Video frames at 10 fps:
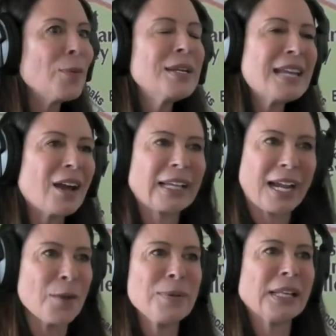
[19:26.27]
I would not,
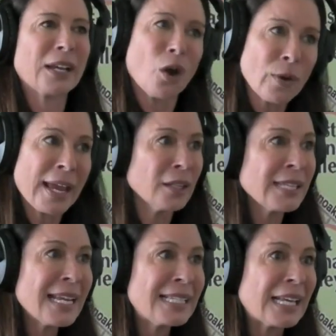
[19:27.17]
like, I'd be like, okay,
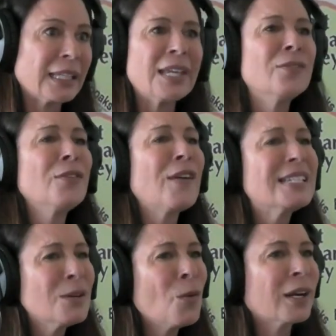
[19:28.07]
I'll take deli, even if
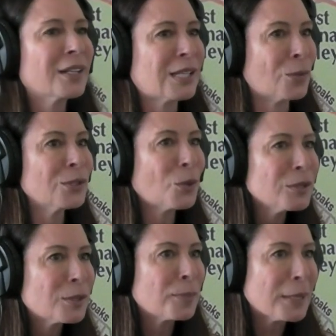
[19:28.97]
I didn't want it, because I was
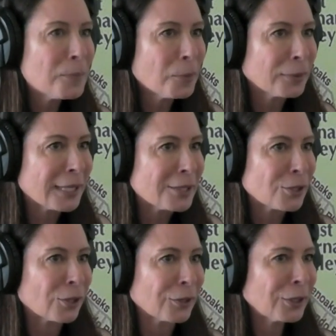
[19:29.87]
always the people
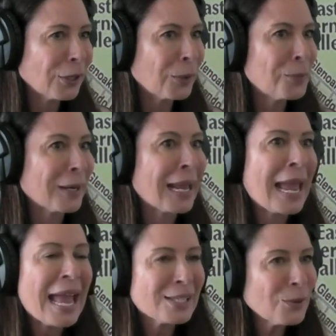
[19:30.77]
pleaser, you know? But
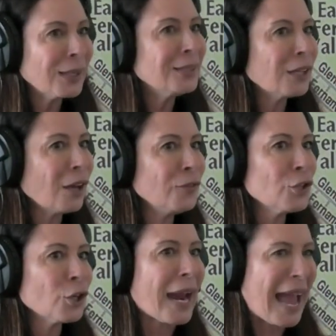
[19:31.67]
so I
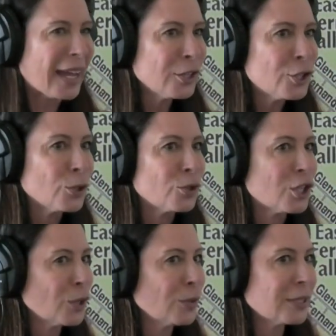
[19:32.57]
loved her
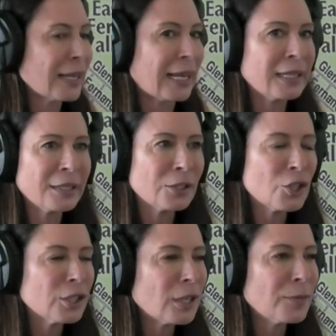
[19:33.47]
attitude. She was like, and then
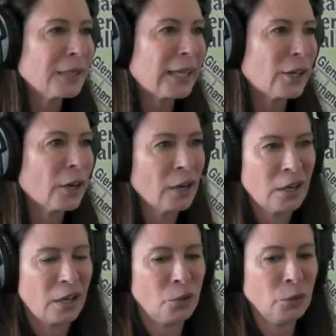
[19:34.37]
she said to me later,
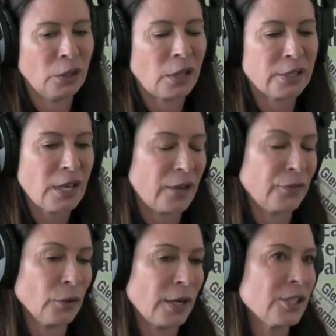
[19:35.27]
I don't really like Thai
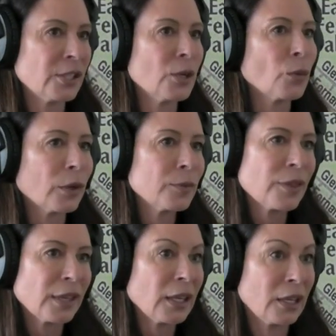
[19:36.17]
food. I just didn't want
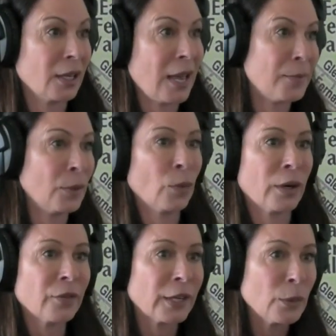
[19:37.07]
him to think he could get me
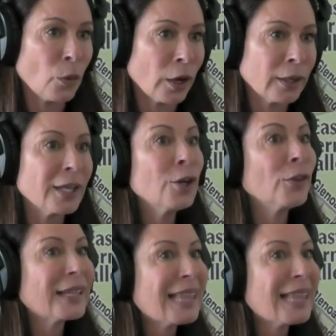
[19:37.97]
whatever he wanted. You know,